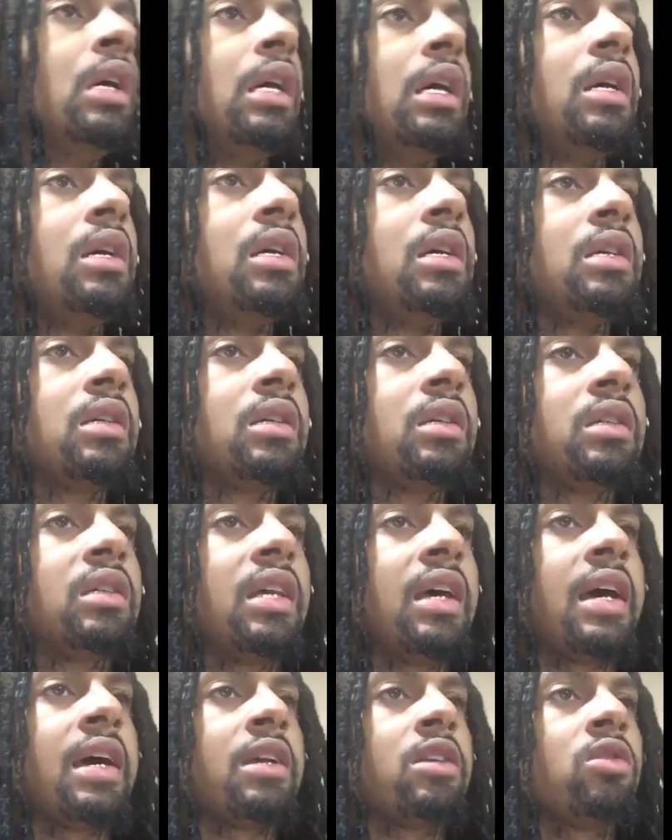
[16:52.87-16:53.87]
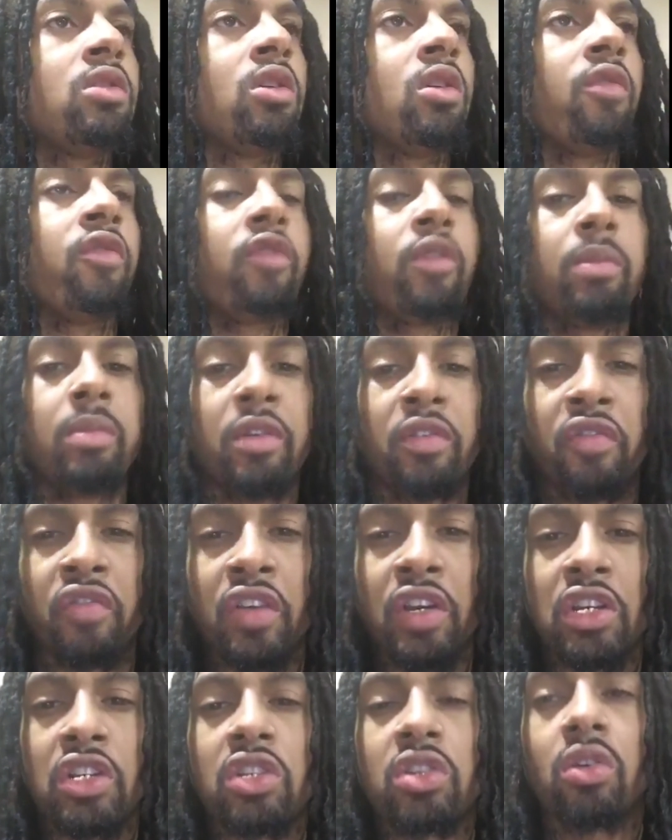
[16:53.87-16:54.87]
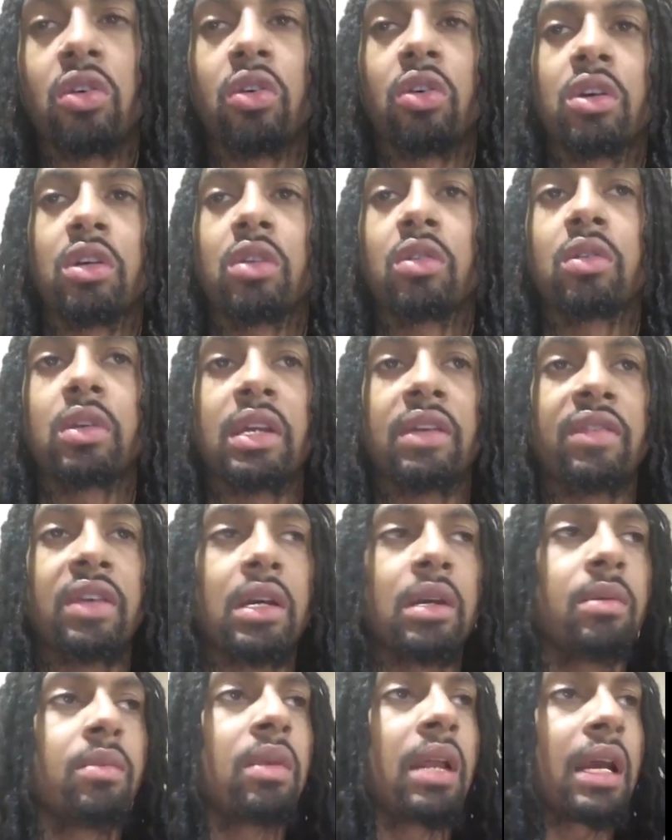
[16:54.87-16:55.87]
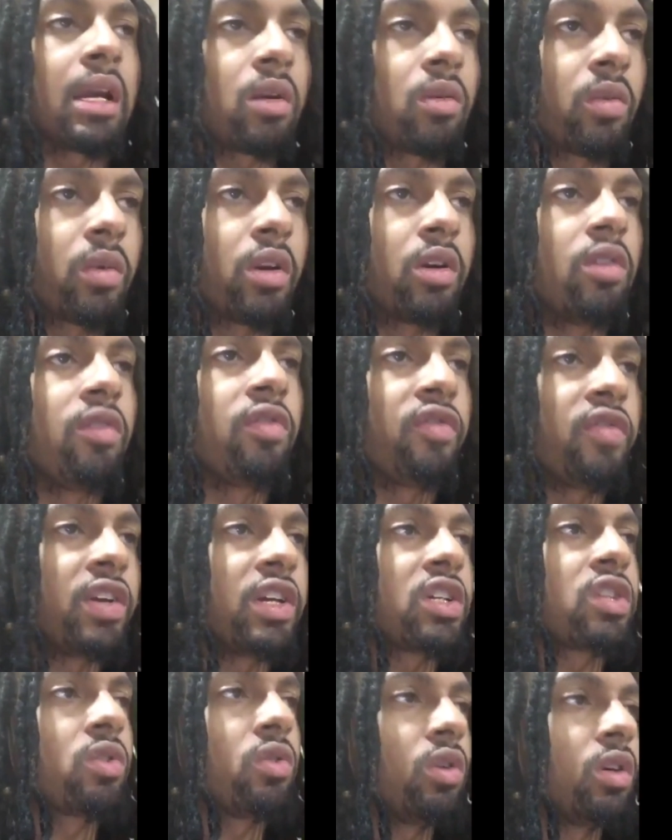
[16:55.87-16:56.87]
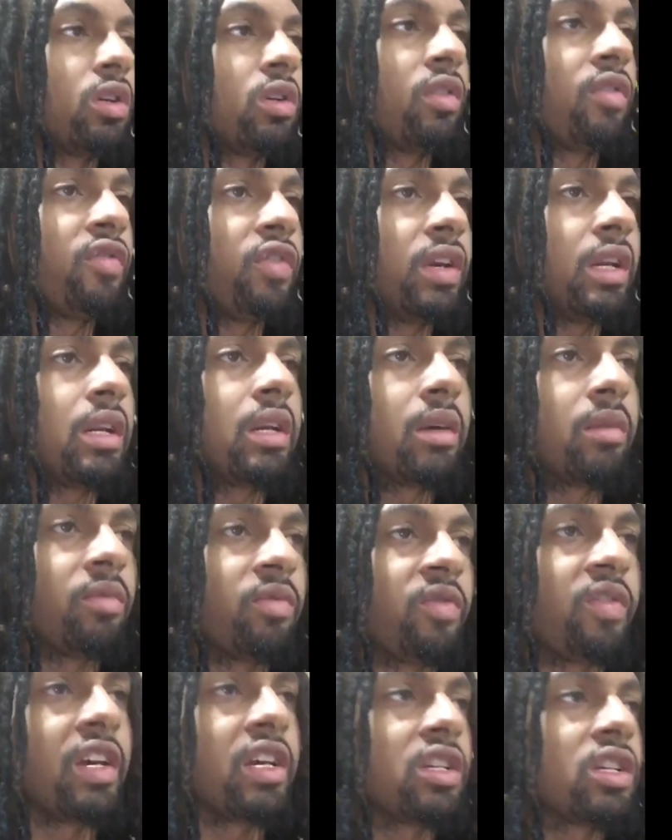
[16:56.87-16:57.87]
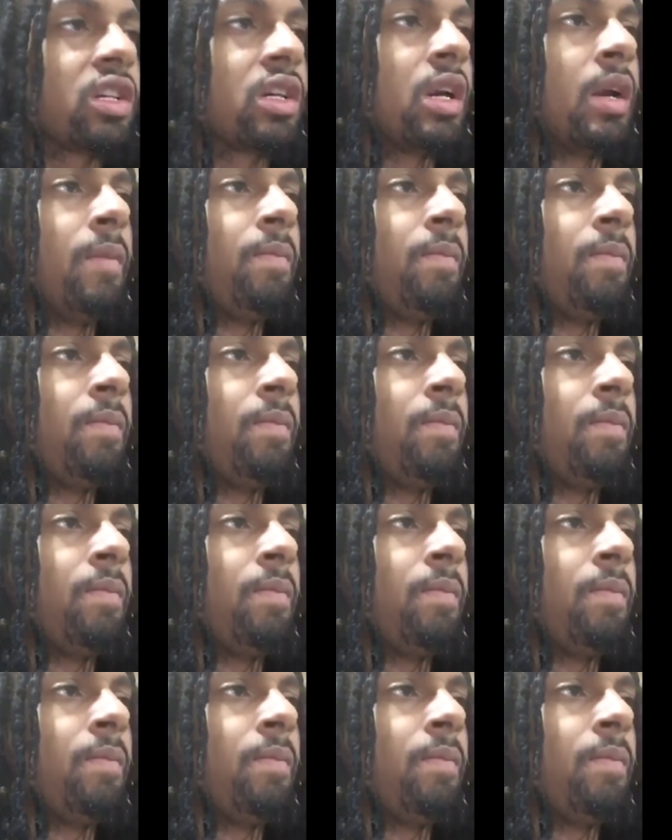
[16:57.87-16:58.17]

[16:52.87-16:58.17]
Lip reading: is that, you know, from the fish oil, giving him like real fish oil, feeding him fish,